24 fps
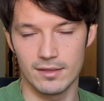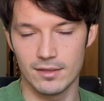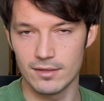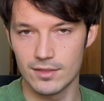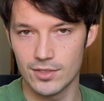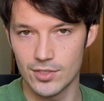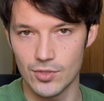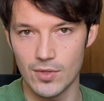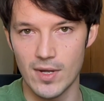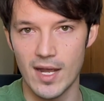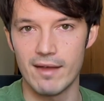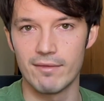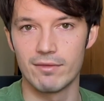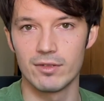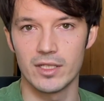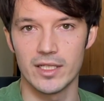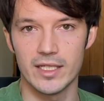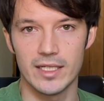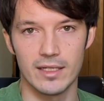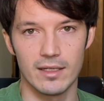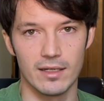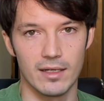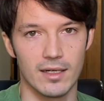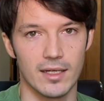too
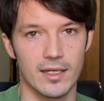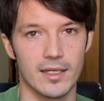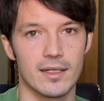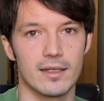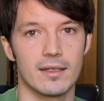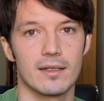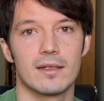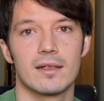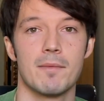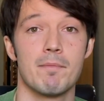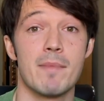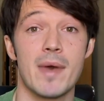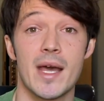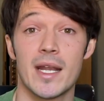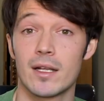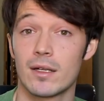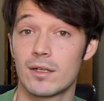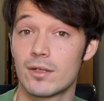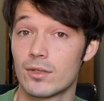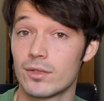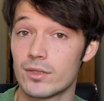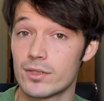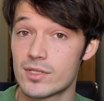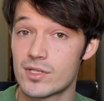heavily on
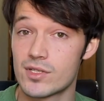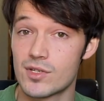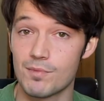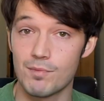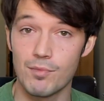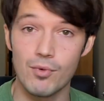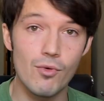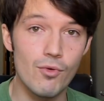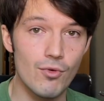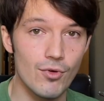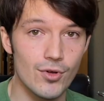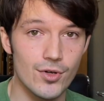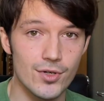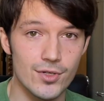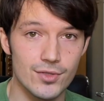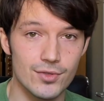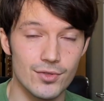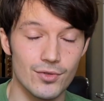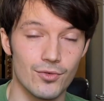medical support